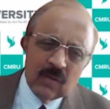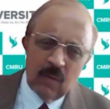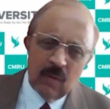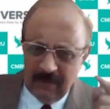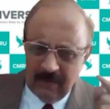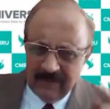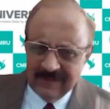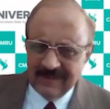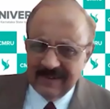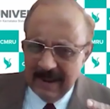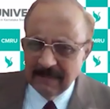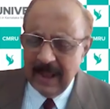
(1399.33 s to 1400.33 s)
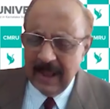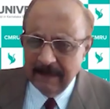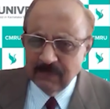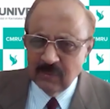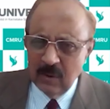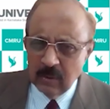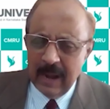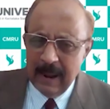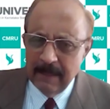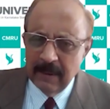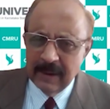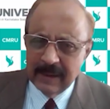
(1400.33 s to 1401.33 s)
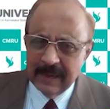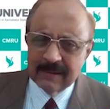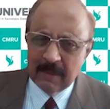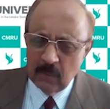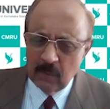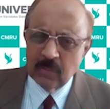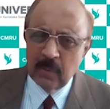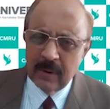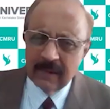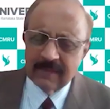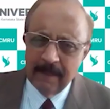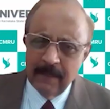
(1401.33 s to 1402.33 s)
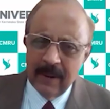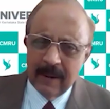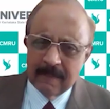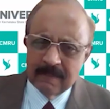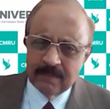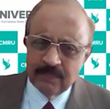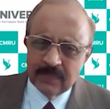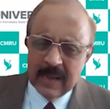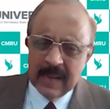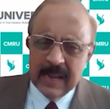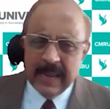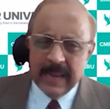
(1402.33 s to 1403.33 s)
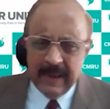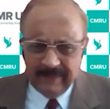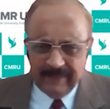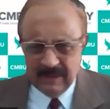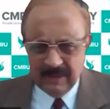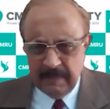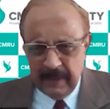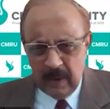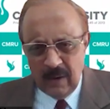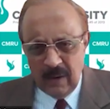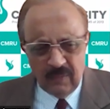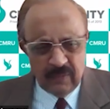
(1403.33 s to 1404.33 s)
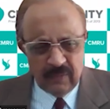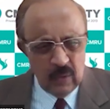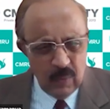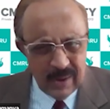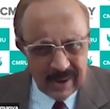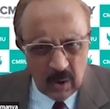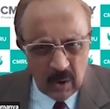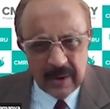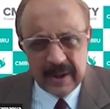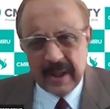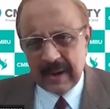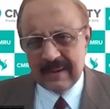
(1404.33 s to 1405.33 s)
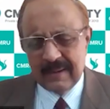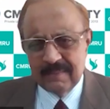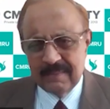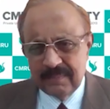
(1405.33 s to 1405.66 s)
So for the first time, the absolute liability is, suppose, for example, if it is because of your conduct,